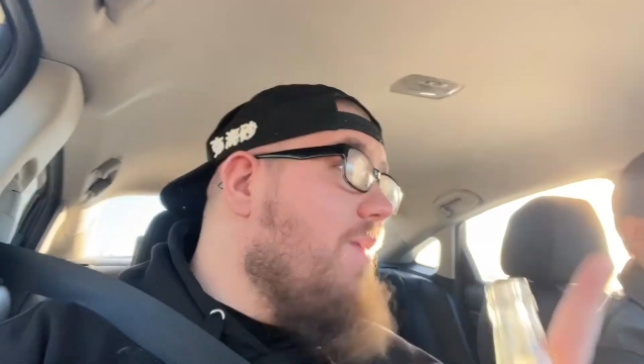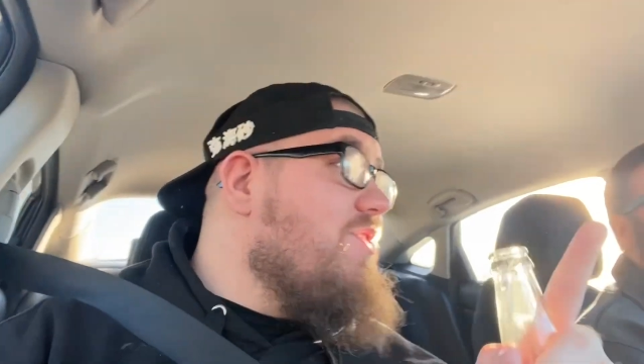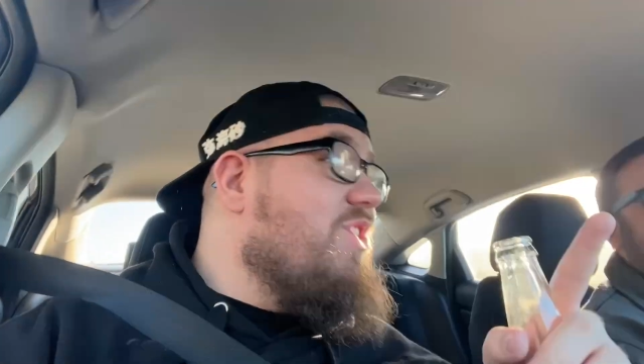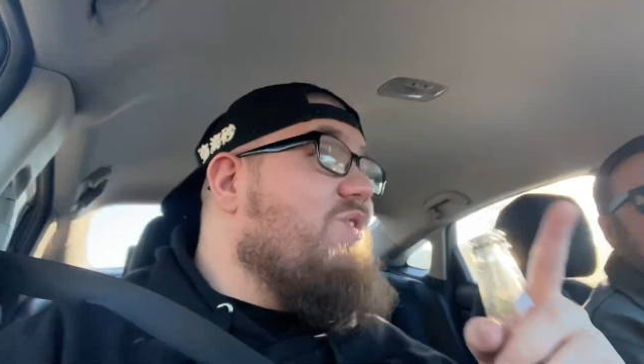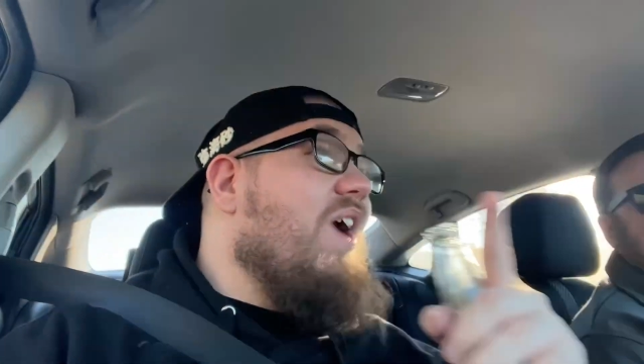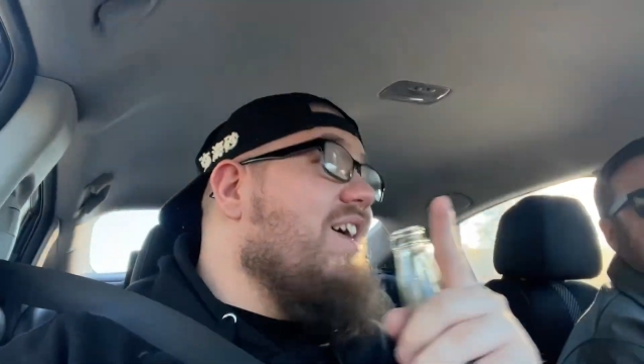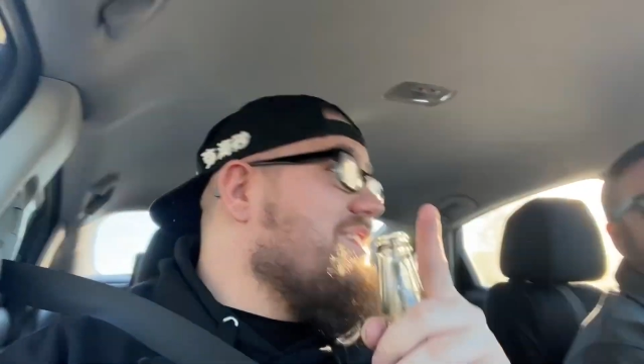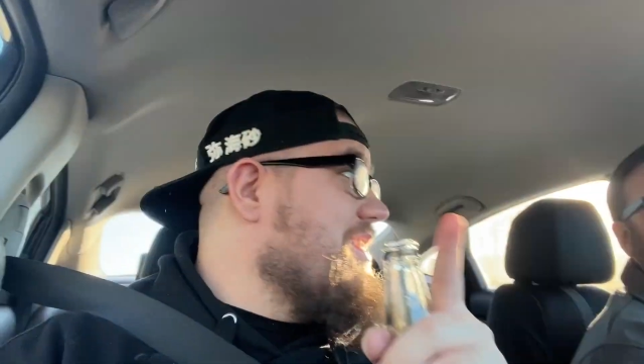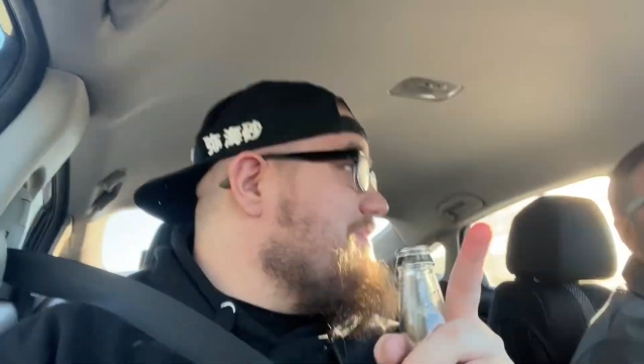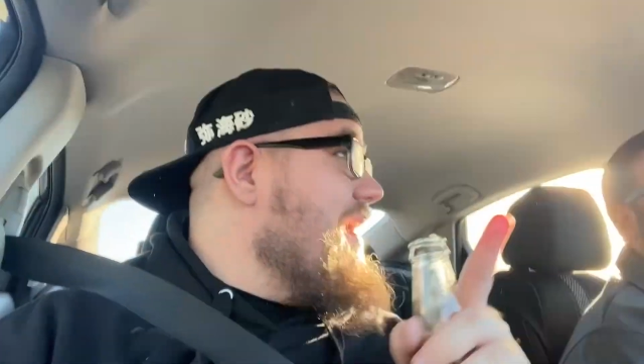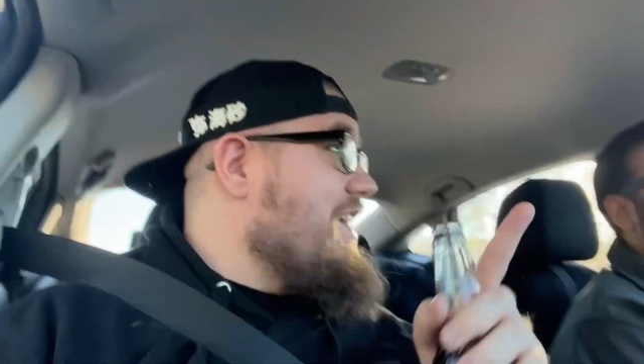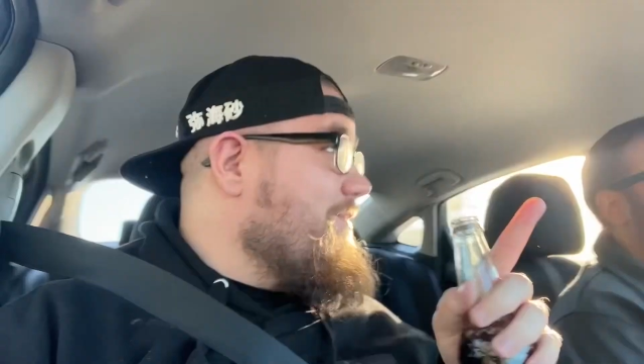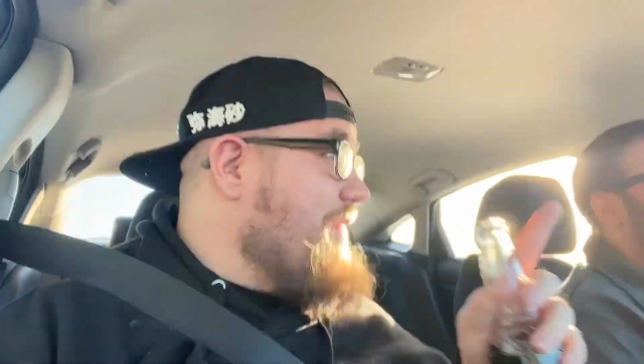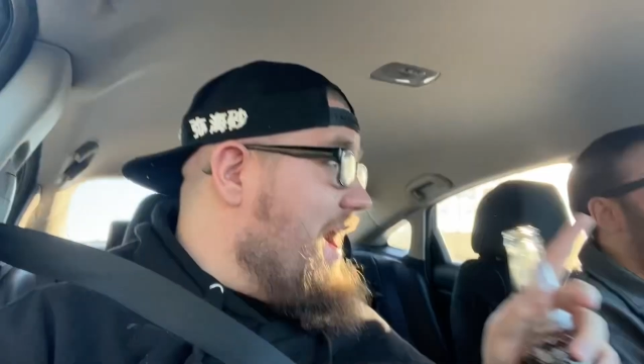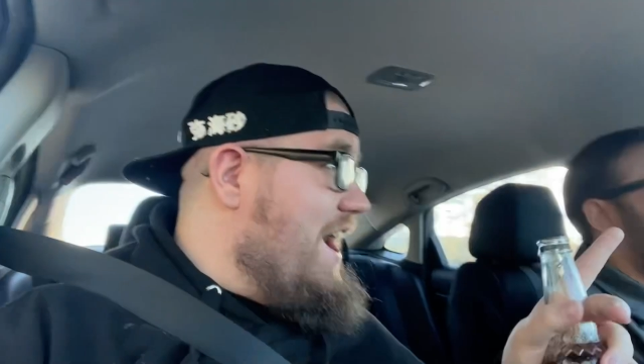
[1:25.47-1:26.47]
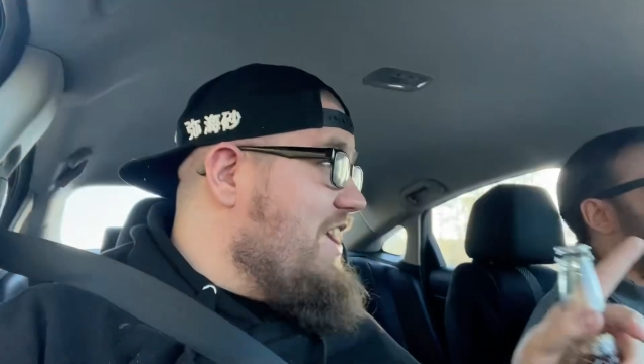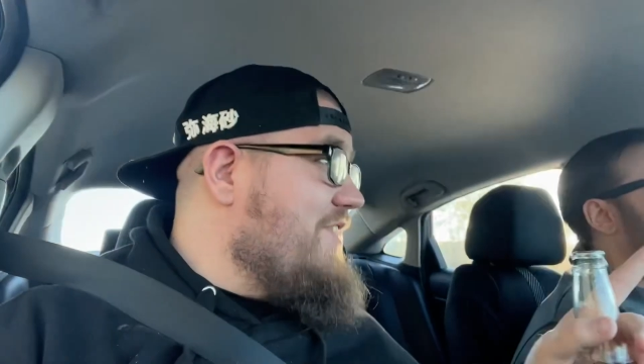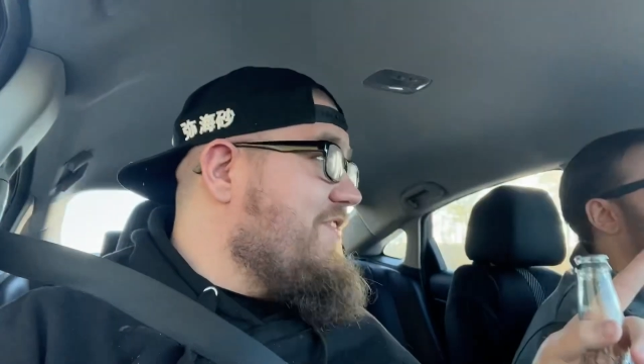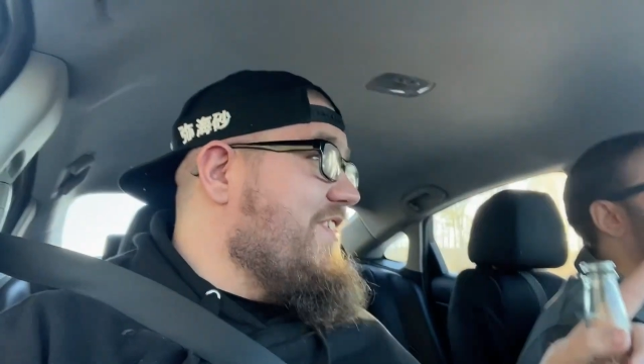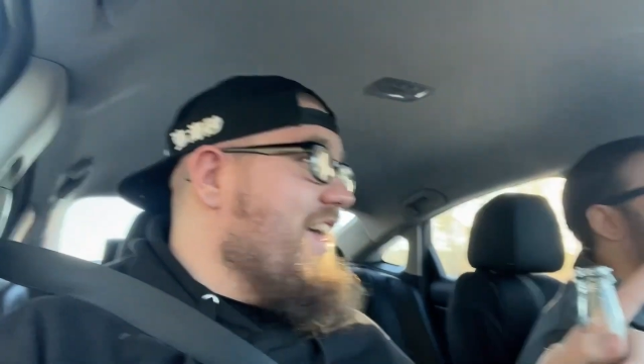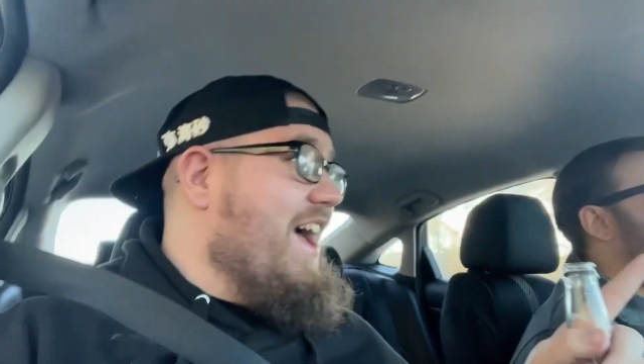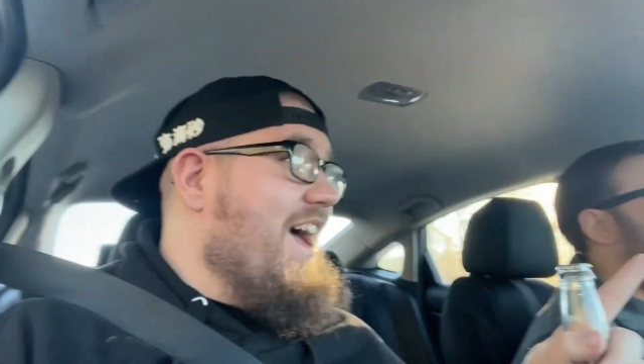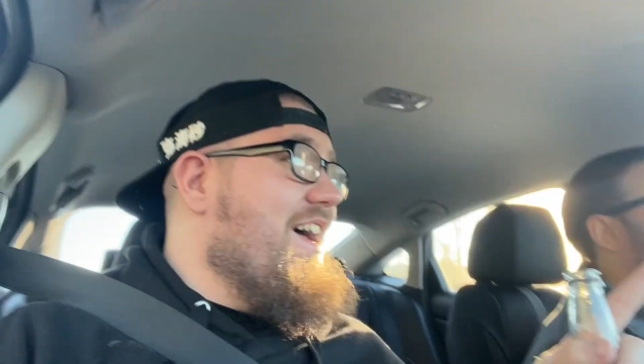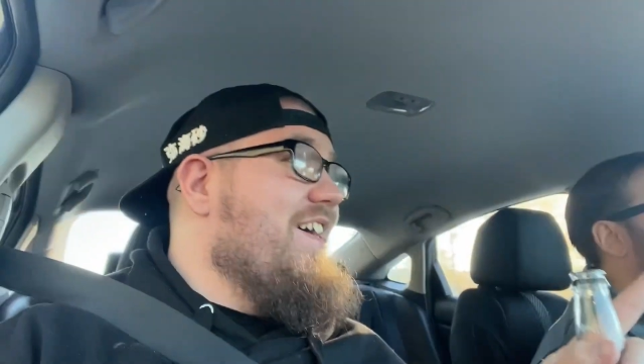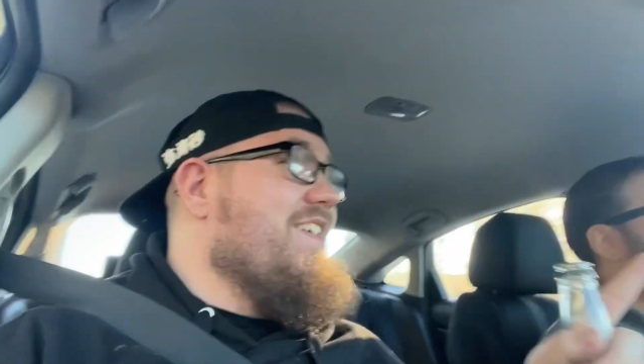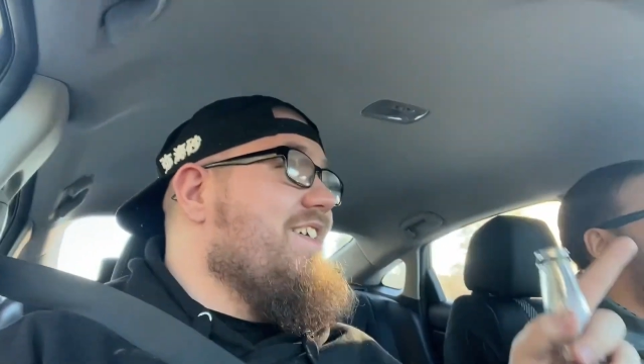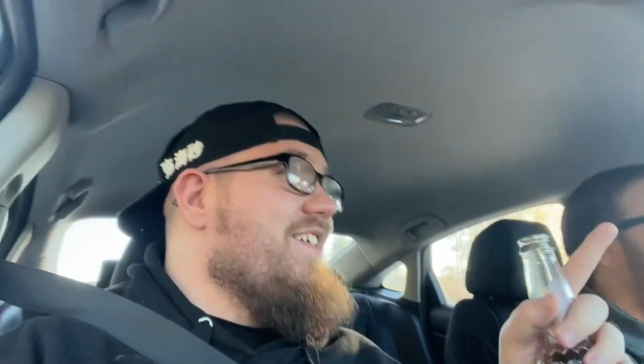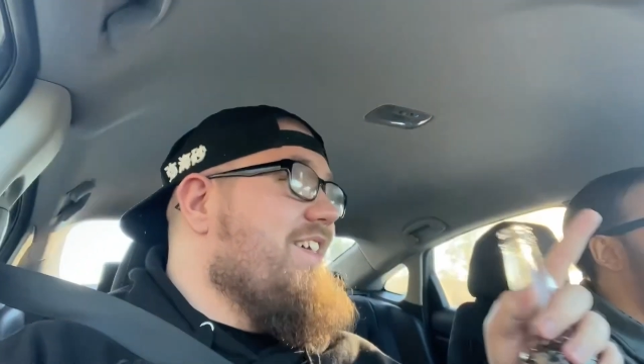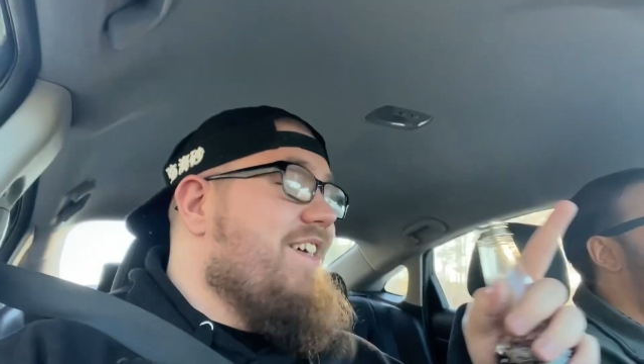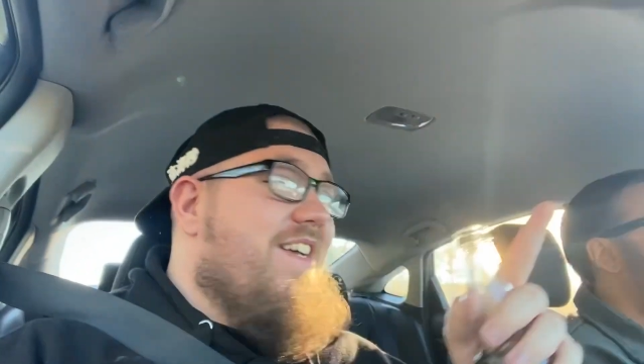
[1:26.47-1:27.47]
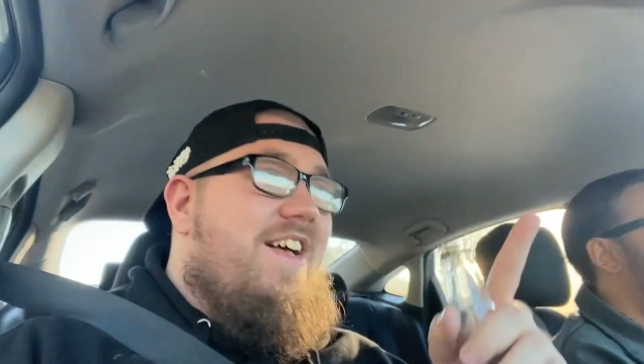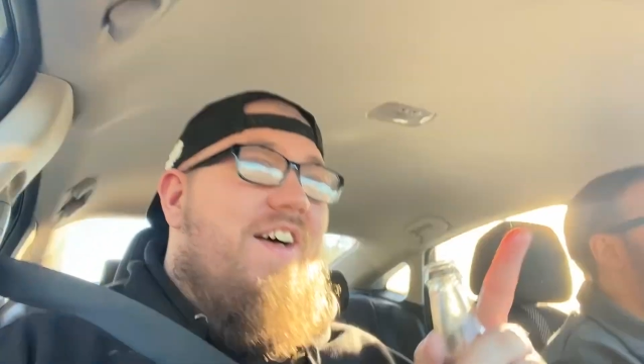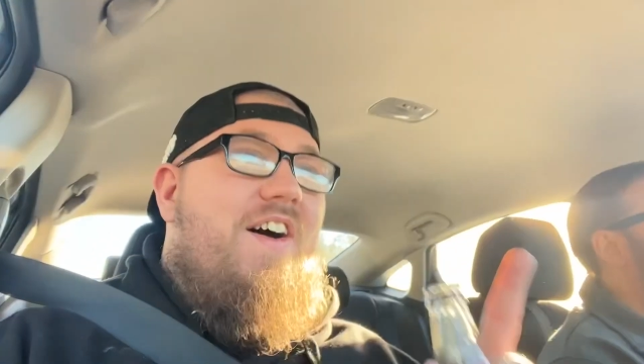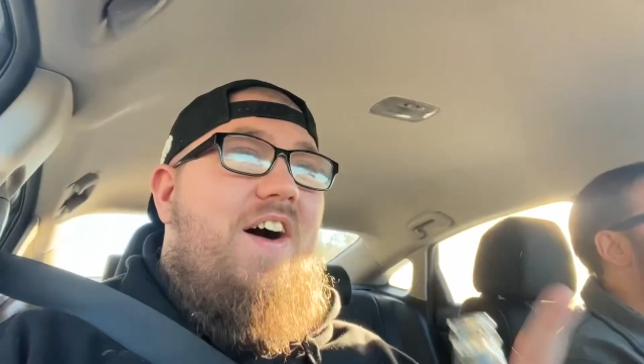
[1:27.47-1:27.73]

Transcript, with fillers: was dressed as Michael Myers for that. Yeah.